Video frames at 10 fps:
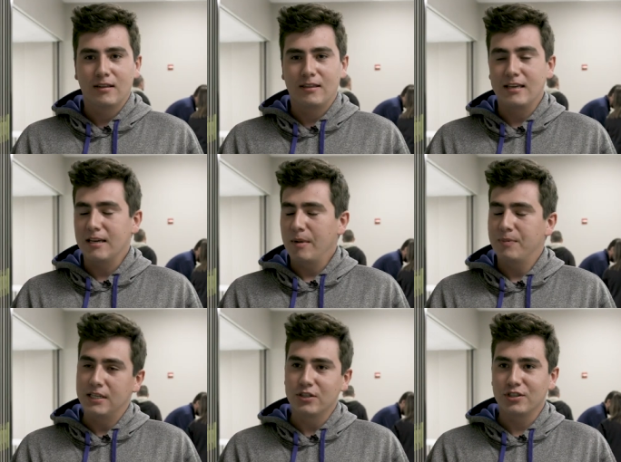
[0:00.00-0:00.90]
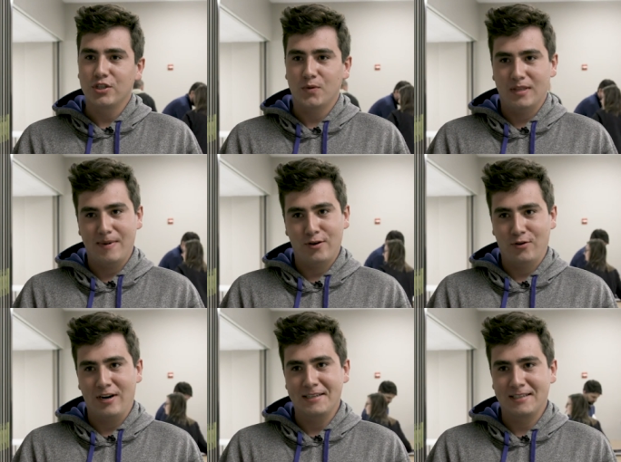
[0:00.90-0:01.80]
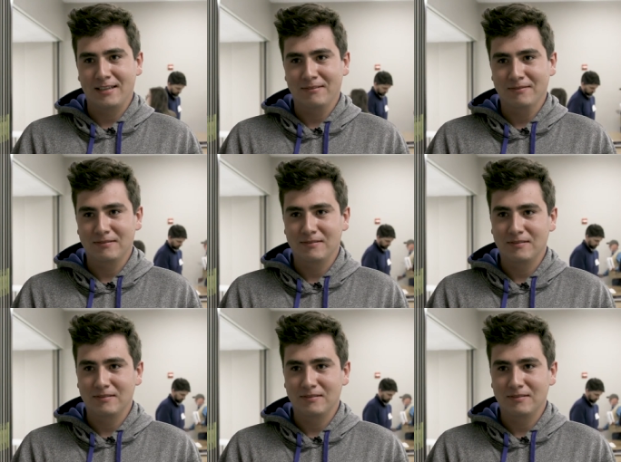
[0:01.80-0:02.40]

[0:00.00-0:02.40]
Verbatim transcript: Thinking about potentially doing the bale grazing,